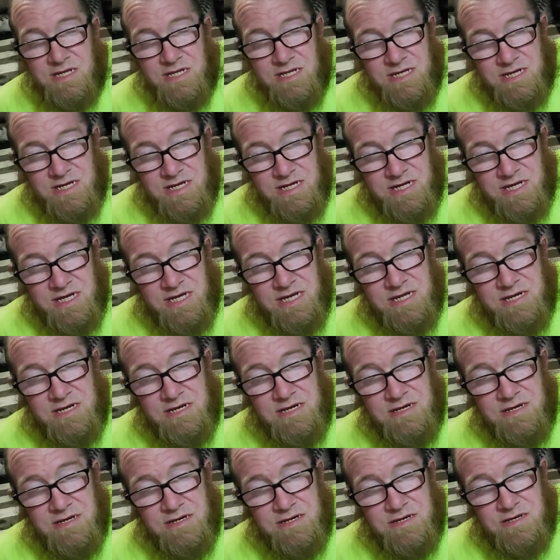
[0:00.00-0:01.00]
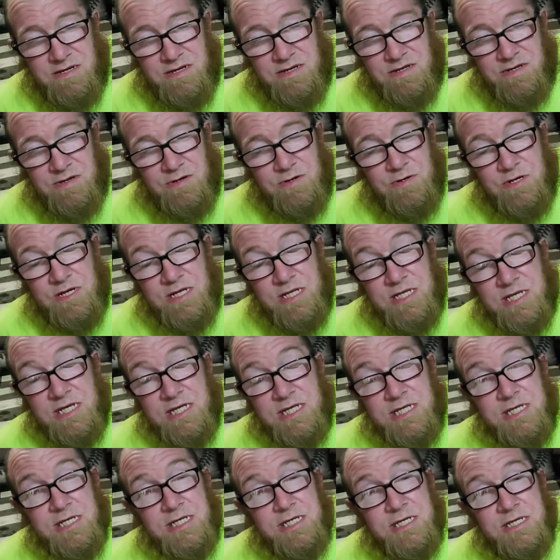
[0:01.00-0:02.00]
again, the whole
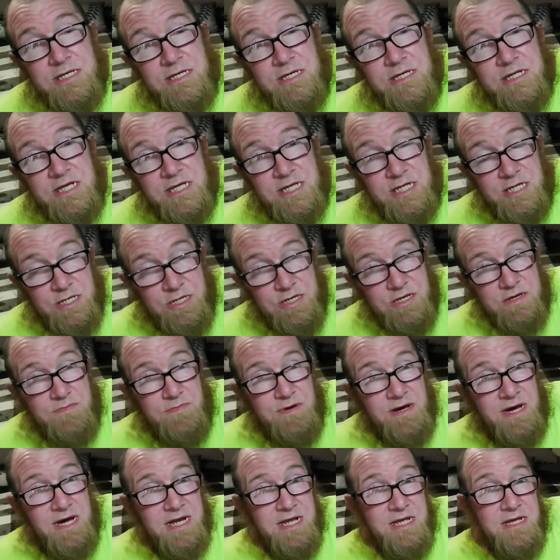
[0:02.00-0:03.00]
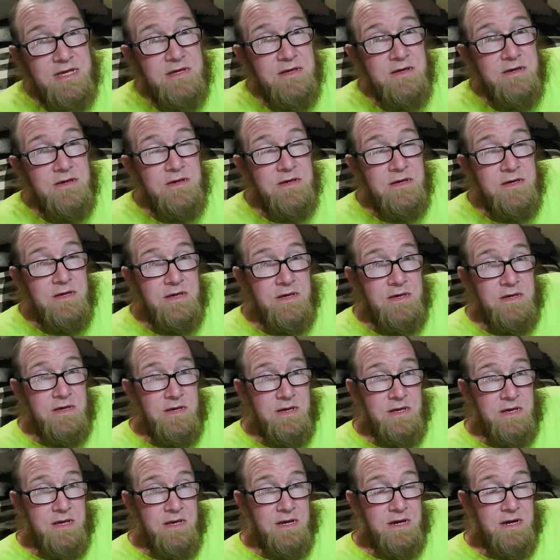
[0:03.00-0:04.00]
consensus is listen to your body,
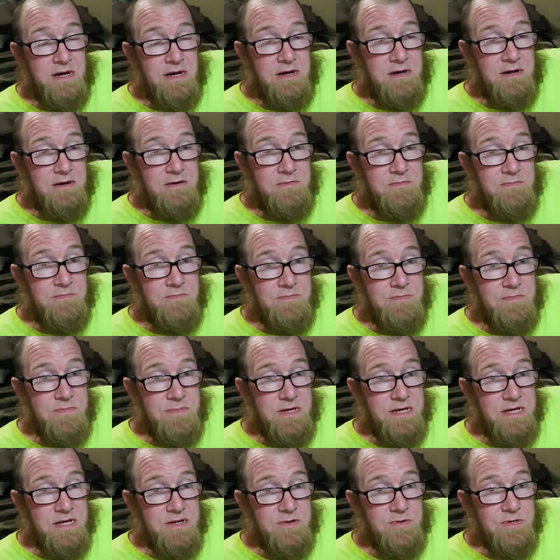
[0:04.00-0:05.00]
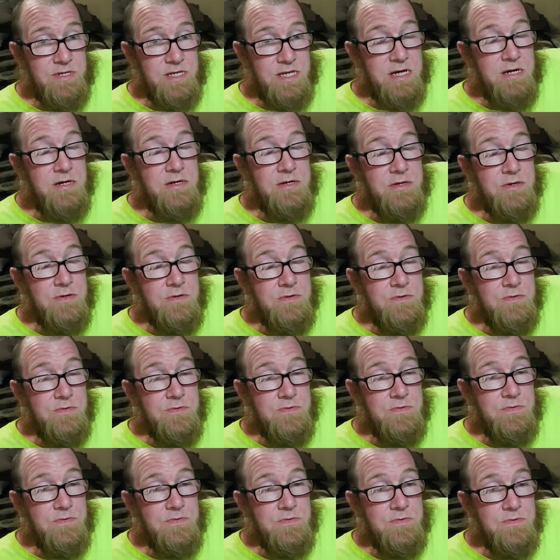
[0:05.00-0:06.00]
and it will tell you
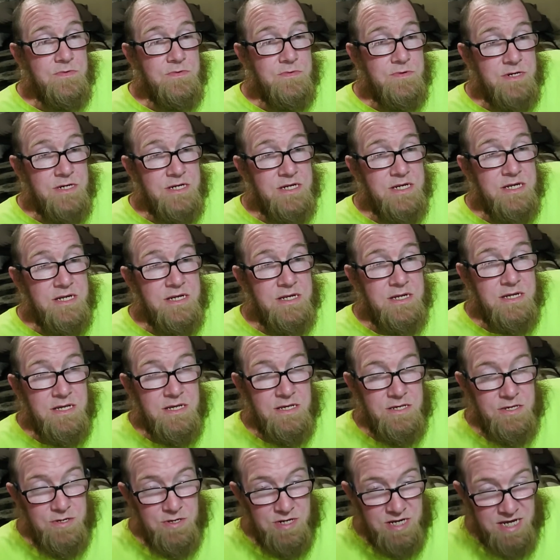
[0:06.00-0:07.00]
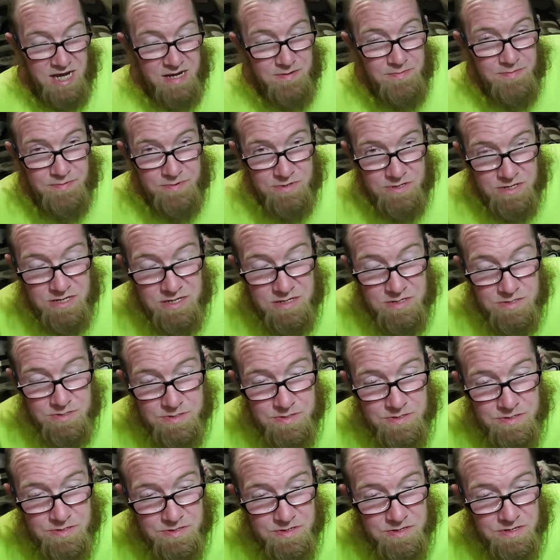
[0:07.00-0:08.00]
what you're capable of.
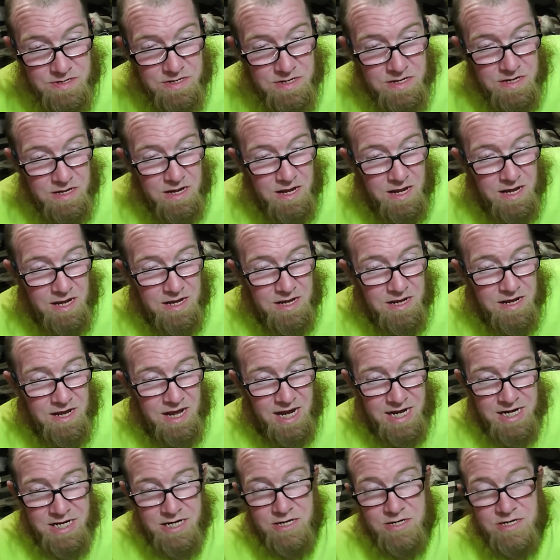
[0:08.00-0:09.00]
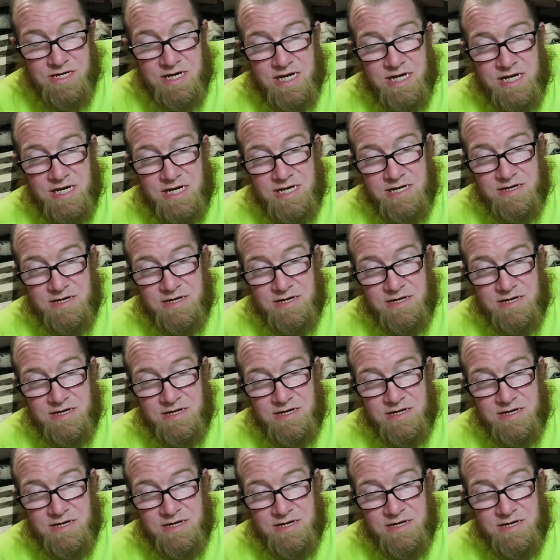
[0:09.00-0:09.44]
I learned that